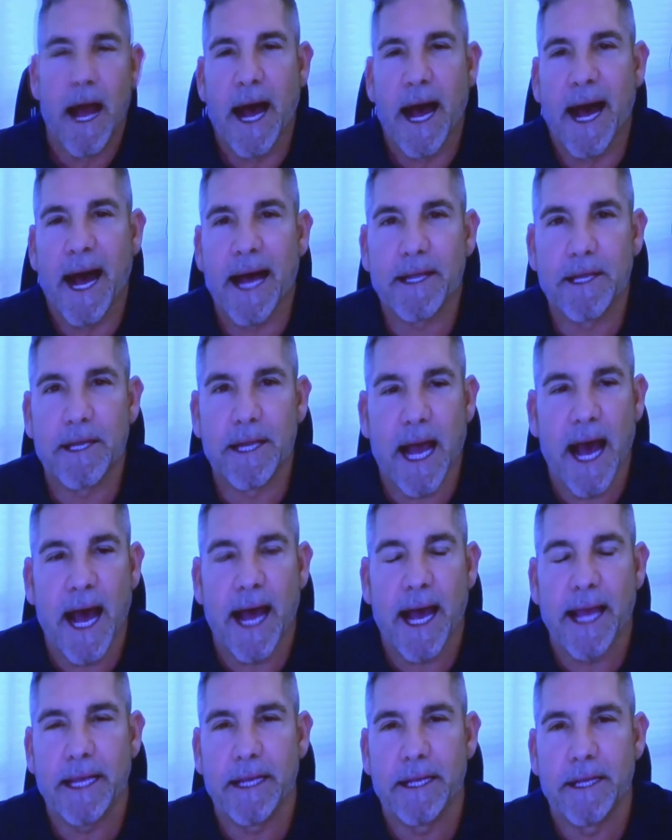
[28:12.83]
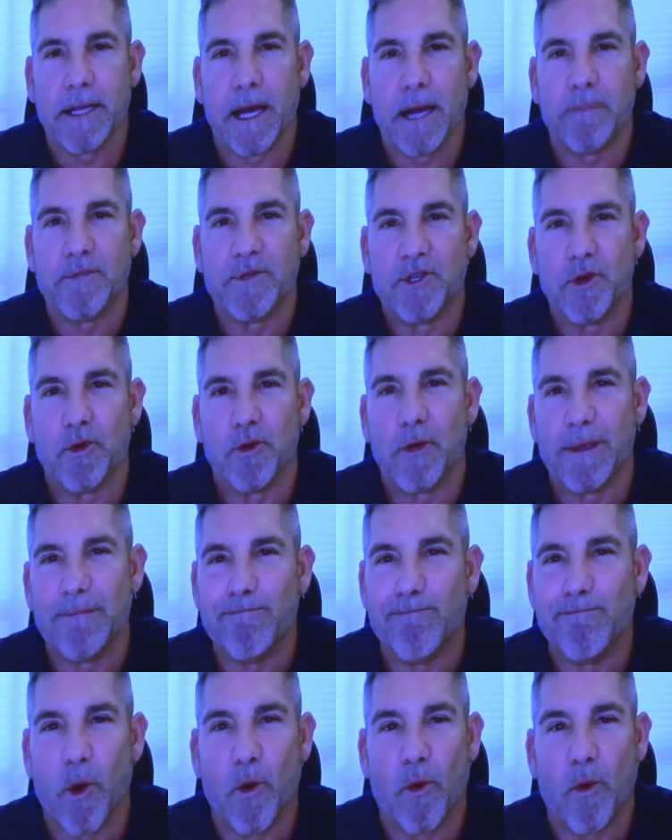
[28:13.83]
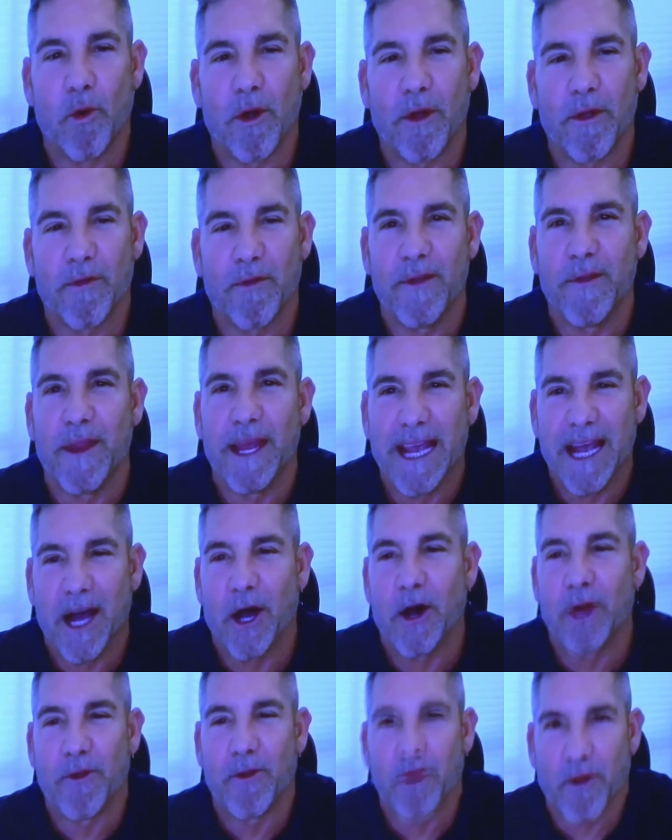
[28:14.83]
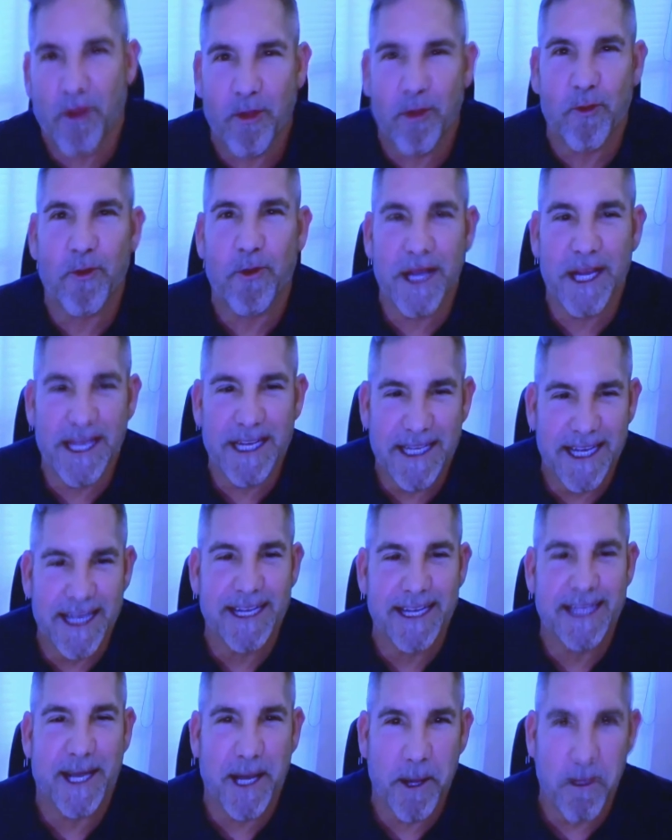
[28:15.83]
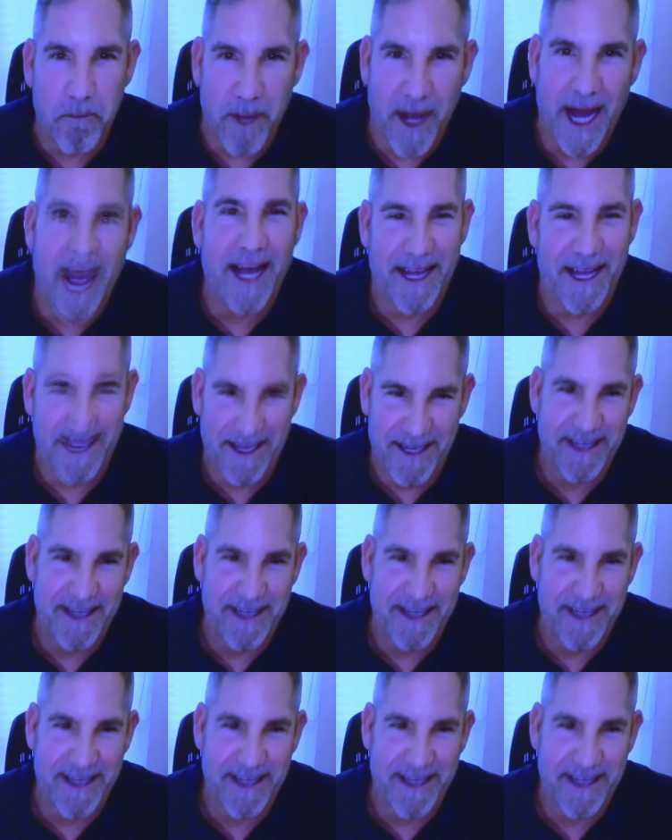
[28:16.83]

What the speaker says: I end up doing more than the other 3 did combined.